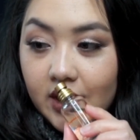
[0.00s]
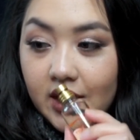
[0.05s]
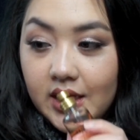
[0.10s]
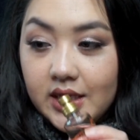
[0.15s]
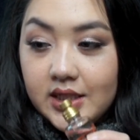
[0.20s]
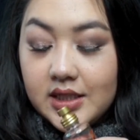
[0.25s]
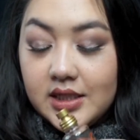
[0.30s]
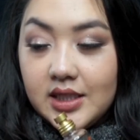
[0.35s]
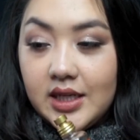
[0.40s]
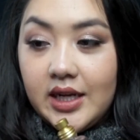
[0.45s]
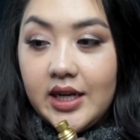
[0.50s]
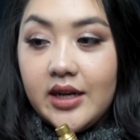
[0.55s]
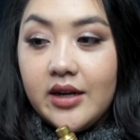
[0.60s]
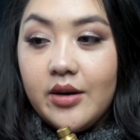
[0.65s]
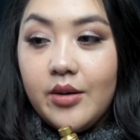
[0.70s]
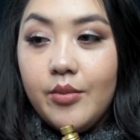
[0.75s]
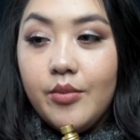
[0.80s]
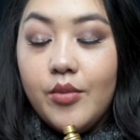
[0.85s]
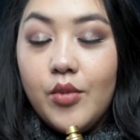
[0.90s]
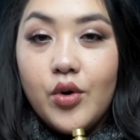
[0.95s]
It's
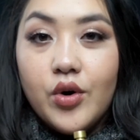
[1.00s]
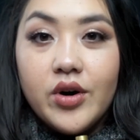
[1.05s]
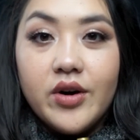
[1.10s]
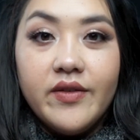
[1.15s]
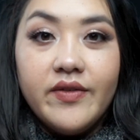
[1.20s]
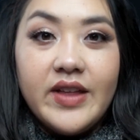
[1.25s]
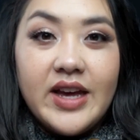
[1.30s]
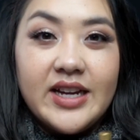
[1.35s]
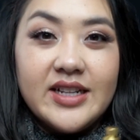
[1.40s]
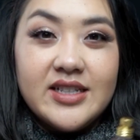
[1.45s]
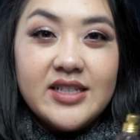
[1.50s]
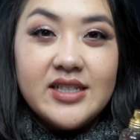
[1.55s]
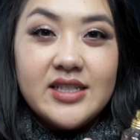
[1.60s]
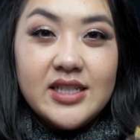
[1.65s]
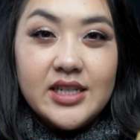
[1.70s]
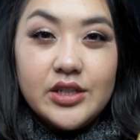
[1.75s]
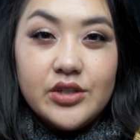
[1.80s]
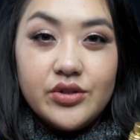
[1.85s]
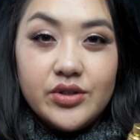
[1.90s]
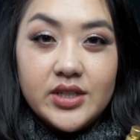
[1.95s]
more of that
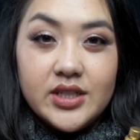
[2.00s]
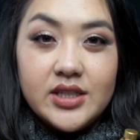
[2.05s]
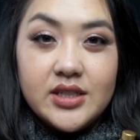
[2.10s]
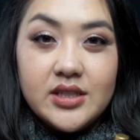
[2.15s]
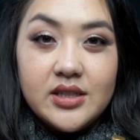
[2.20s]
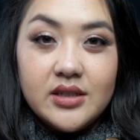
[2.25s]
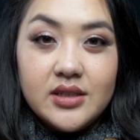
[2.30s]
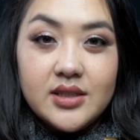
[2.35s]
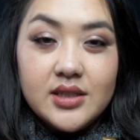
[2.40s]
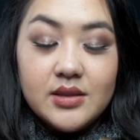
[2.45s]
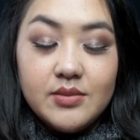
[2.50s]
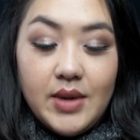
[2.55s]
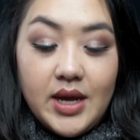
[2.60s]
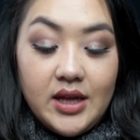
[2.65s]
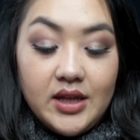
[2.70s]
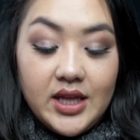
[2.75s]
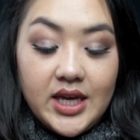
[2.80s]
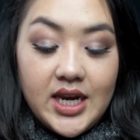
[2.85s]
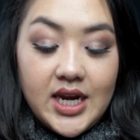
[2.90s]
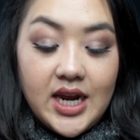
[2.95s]
citrus
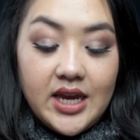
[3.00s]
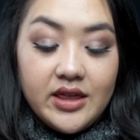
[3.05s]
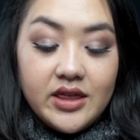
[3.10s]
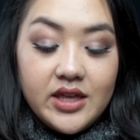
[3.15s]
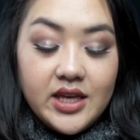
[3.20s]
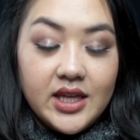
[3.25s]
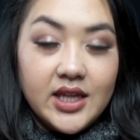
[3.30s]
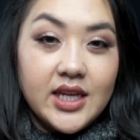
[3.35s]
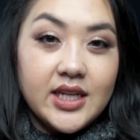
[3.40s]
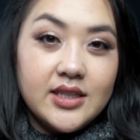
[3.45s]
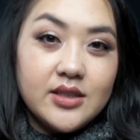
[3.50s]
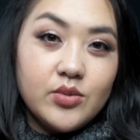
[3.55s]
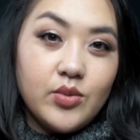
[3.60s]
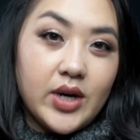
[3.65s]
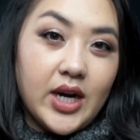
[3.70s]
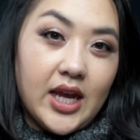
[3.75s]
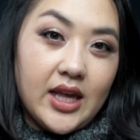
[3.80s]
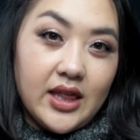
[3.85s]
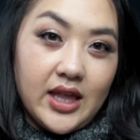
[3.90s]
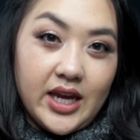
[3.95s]
smell, and I think that's
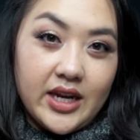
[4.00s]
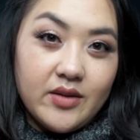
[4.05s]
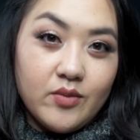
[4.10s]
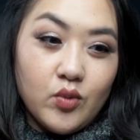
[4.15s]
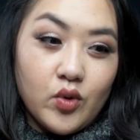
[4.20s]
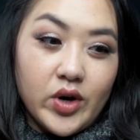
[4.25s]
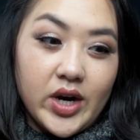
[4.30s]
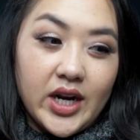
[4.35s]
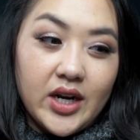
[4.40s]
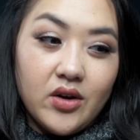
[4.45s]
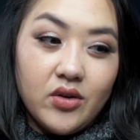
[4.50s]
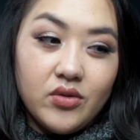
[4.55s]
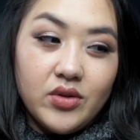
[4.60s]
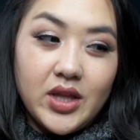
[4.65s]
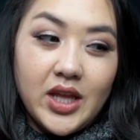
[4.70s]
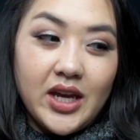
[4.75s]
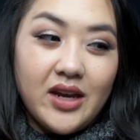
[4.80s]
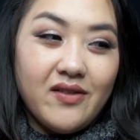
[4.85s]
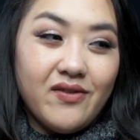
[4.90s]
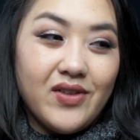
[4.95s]
what I like more. I don't
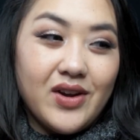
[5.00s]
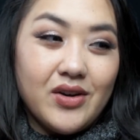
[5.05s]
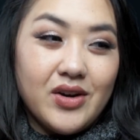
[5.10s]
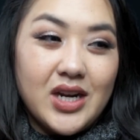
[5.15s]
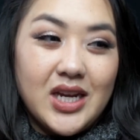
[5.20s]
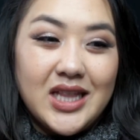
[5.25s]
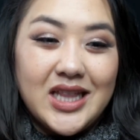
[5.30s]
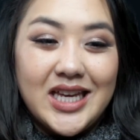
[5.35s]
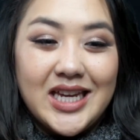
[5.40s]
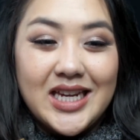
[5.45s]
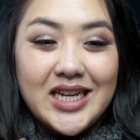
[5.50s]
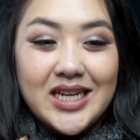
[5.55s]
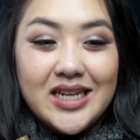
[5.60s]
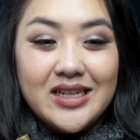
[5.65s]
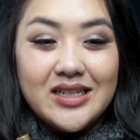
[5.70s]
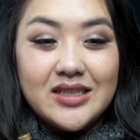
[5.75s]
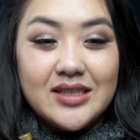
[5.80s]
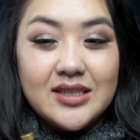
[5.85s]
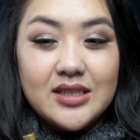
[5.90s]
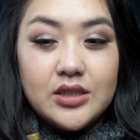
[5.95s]
like very
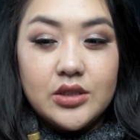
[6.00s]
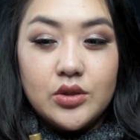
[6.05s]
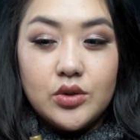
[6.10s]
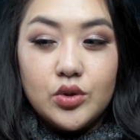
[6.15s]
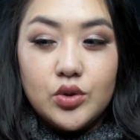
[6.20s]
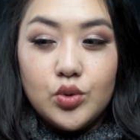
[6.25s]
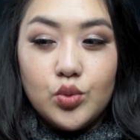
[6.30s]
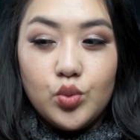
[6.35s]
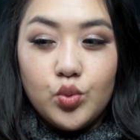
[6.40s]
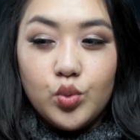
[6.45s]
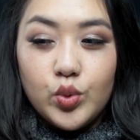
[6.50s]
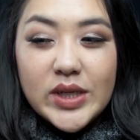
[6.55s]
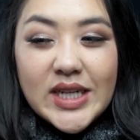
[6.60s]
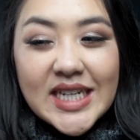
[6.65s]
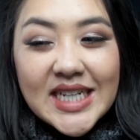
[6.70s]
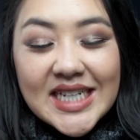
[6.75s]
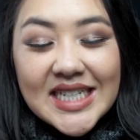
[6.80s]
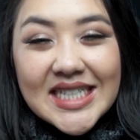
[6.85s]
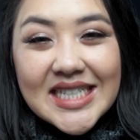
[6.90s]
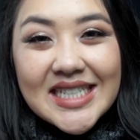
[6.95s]

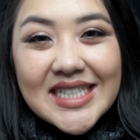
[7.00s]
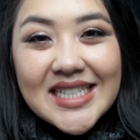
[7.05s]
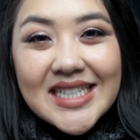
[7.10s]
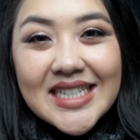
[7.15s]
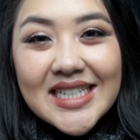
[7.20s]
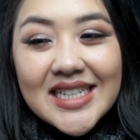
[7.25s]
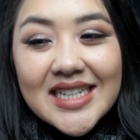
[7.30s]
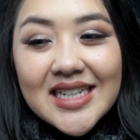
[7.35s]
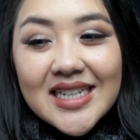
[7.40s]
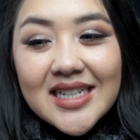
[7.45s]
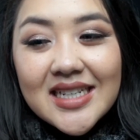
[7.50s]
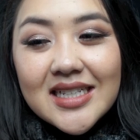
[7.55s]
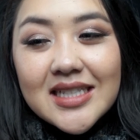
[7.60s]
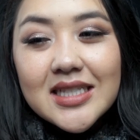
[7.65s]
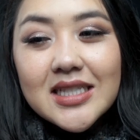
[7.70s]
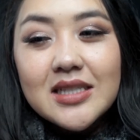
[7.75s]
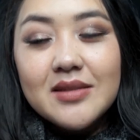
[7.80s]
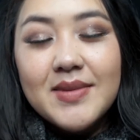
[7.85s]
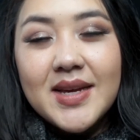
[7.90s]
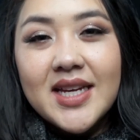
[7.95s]
sweet
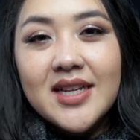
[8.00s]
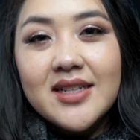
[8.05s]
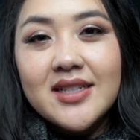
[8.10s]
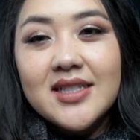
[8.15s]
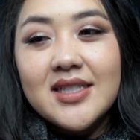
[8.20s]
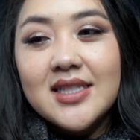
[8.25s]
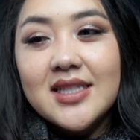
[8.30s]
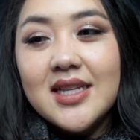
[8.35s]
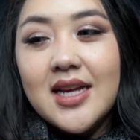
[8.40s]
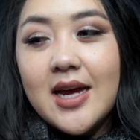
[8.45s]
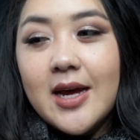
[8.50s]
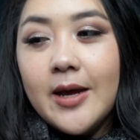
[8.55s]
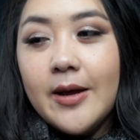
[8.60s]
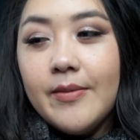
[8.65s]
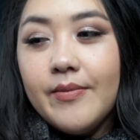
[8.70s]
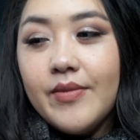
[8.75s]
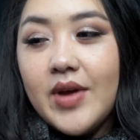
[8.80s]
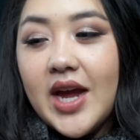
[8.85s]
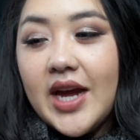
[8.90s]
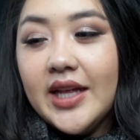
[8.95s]
smells.
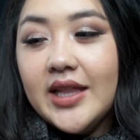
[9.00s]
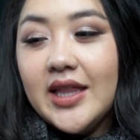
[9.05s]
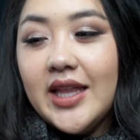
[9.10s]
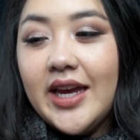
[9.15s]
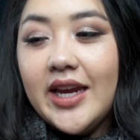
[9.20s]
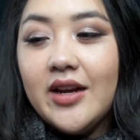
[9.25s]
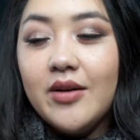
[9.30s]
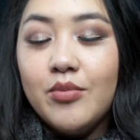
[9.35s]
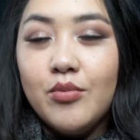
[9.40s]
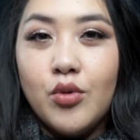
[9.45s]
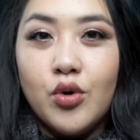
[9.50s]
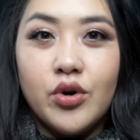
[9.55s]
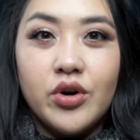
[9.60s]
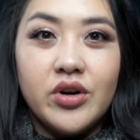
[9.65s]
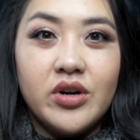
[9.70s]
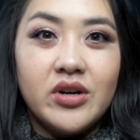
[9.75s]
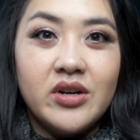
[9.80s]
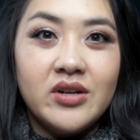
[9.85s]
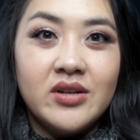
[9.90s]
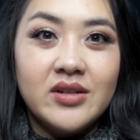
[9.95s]
I like
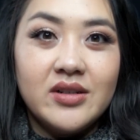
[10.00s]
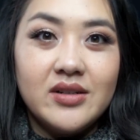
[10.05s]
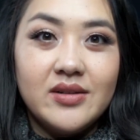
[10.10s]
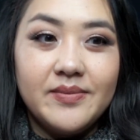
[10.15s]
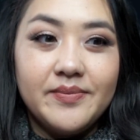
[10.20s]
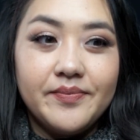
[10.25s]
more